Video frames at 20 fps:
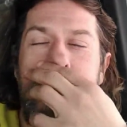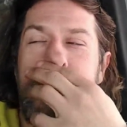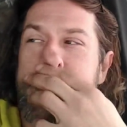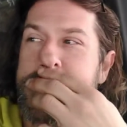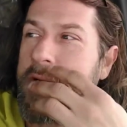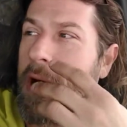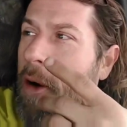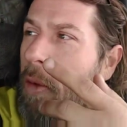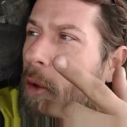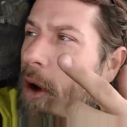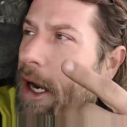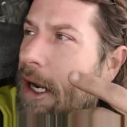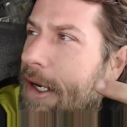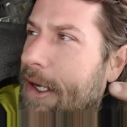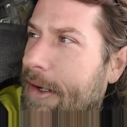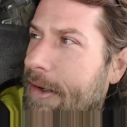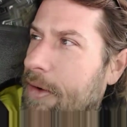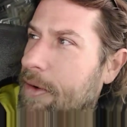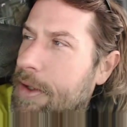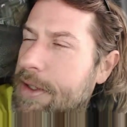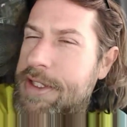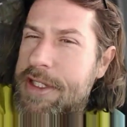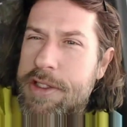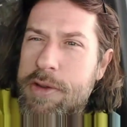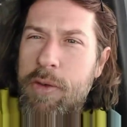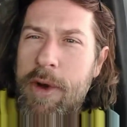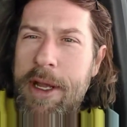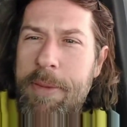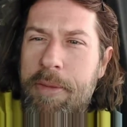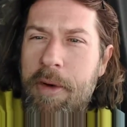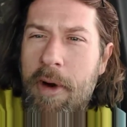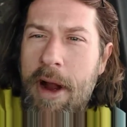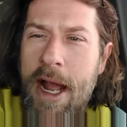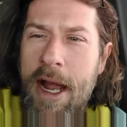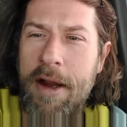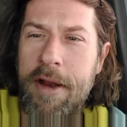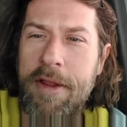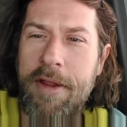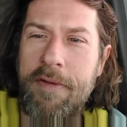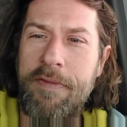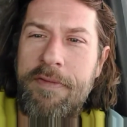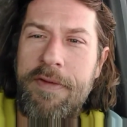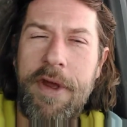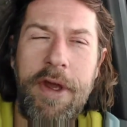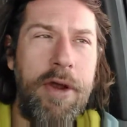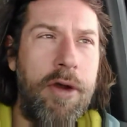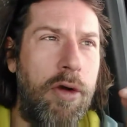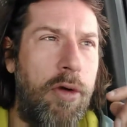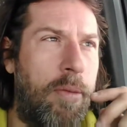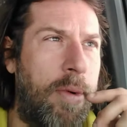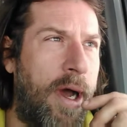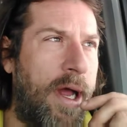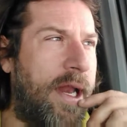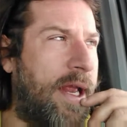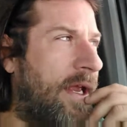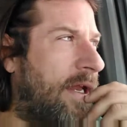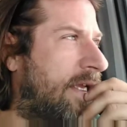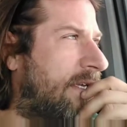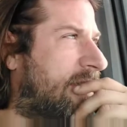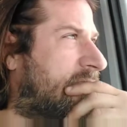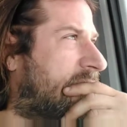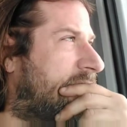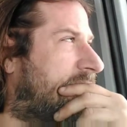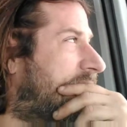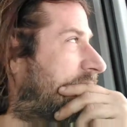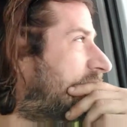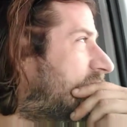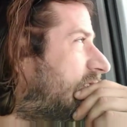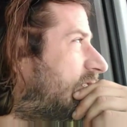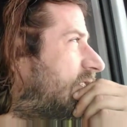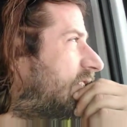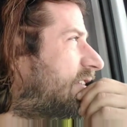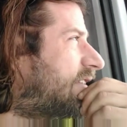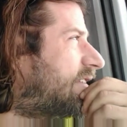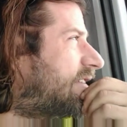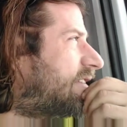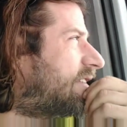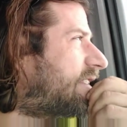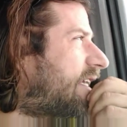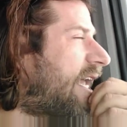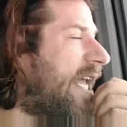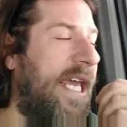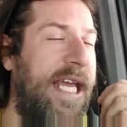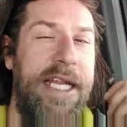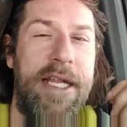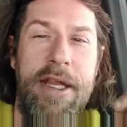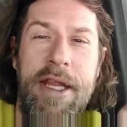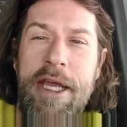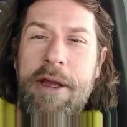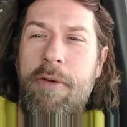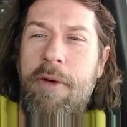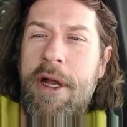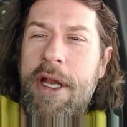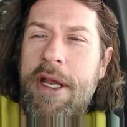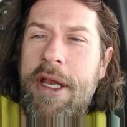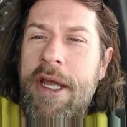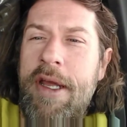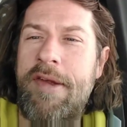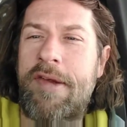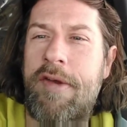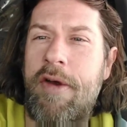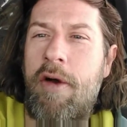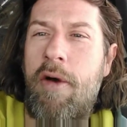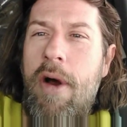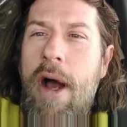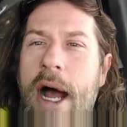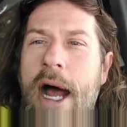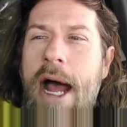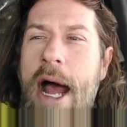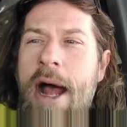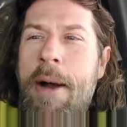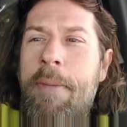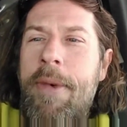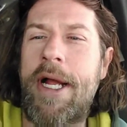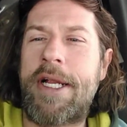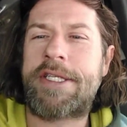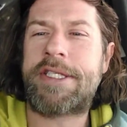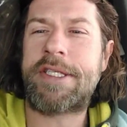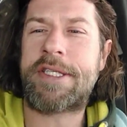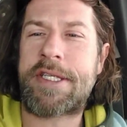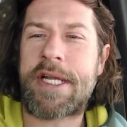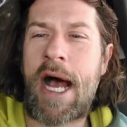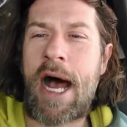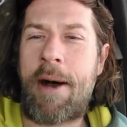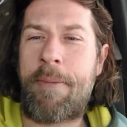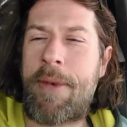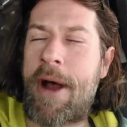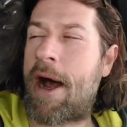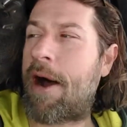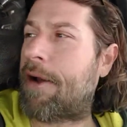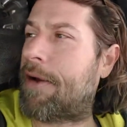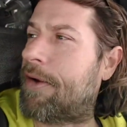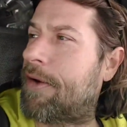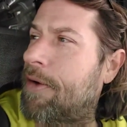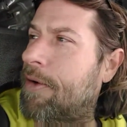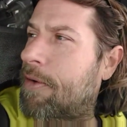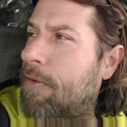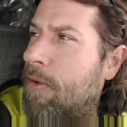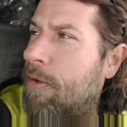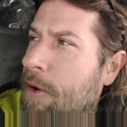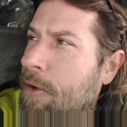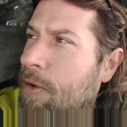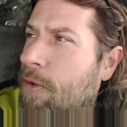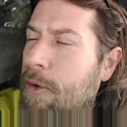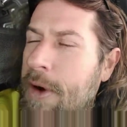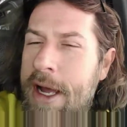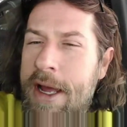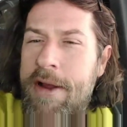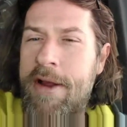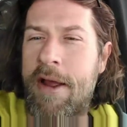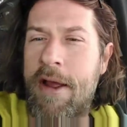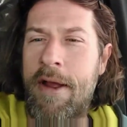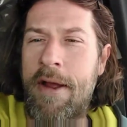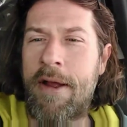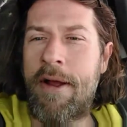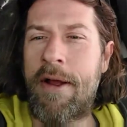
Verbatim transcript: So I wanted to do a sweep around of the view, but it is insanely windy, so I might just hop out and do it real quick.